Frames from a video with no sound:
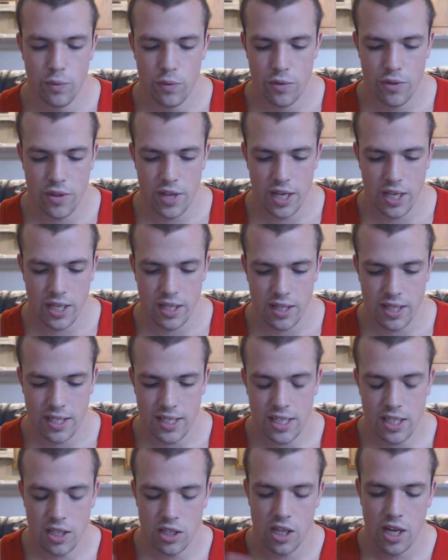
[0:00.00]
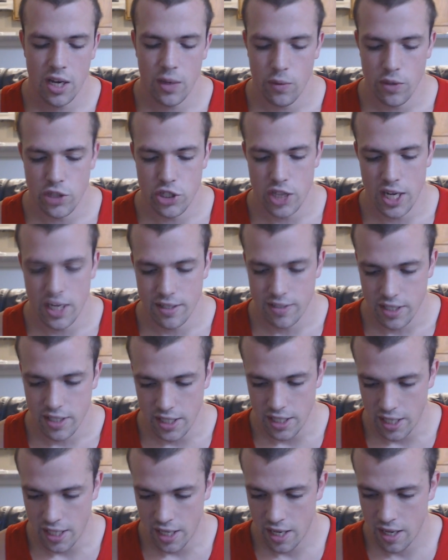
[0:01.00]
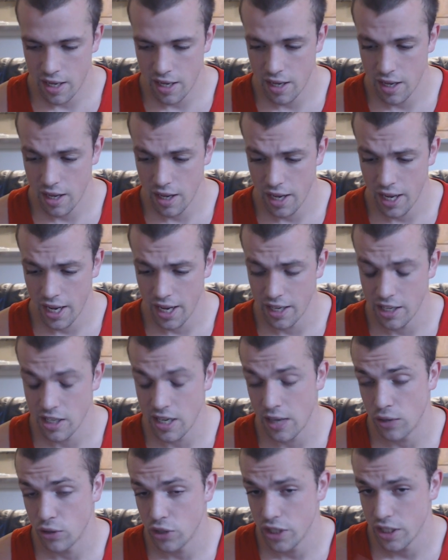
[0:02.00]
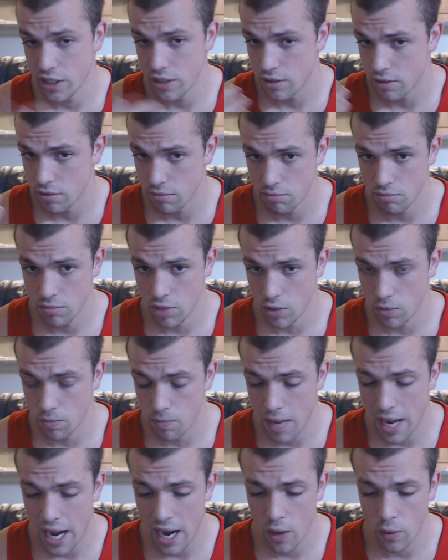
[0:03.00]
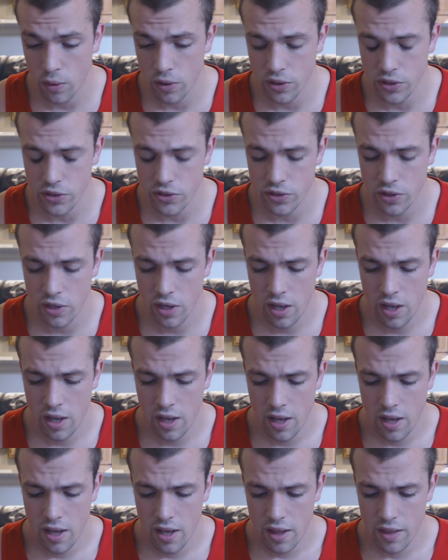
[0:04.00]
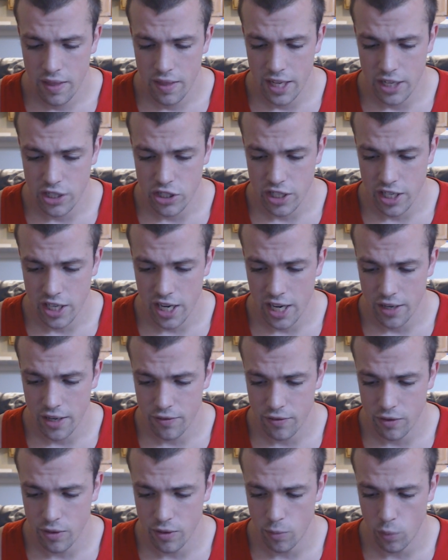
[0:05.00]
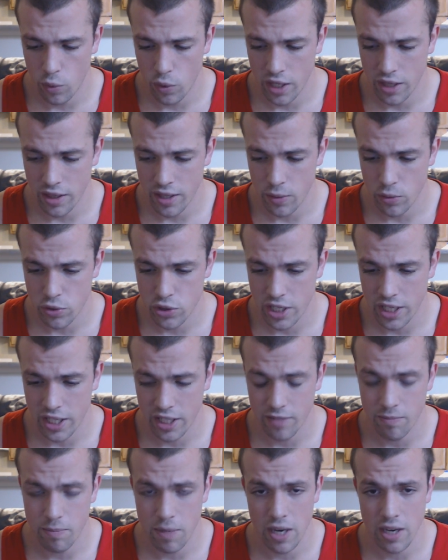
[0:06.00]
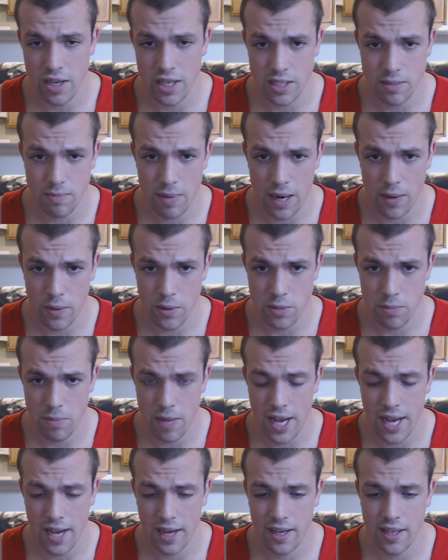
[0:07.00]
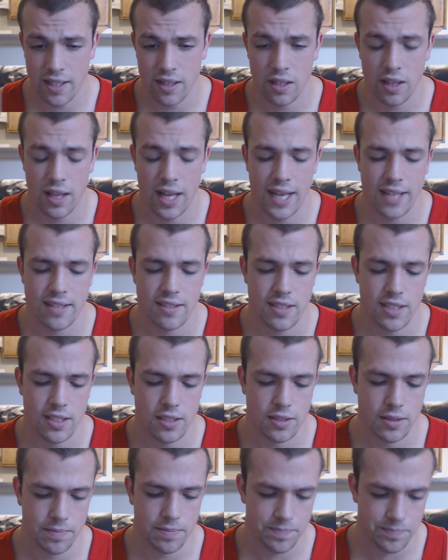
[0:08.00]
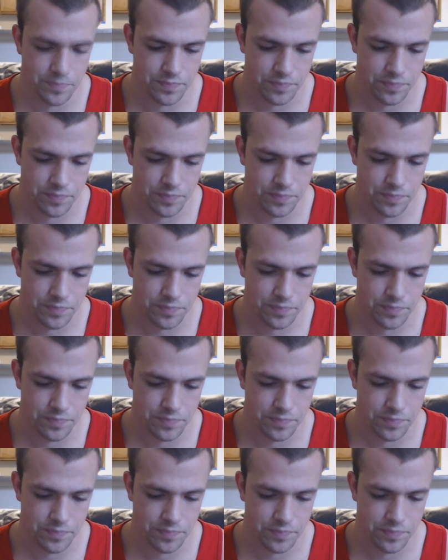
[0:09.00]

They did a lot with Jessie, and now she has powers that she got from when they were trying to give Barry his powers back in the last season.